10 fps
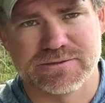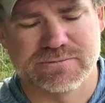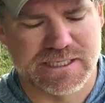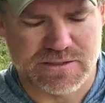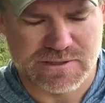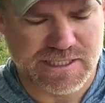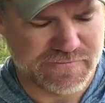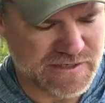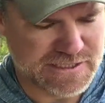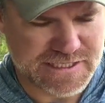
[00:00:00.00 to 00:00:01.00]
Shimano's got
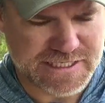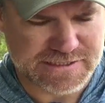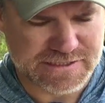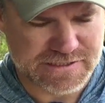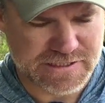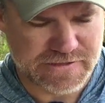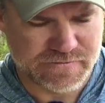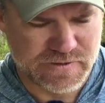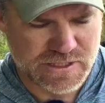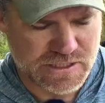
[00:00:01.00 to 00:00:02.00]
fantastic stuff,
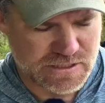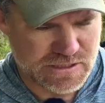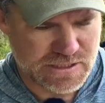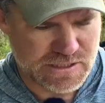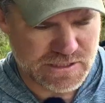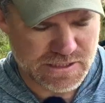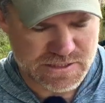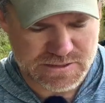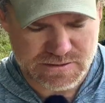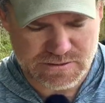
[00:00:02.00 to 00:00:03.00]
and
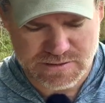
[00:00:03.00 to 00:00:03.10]
this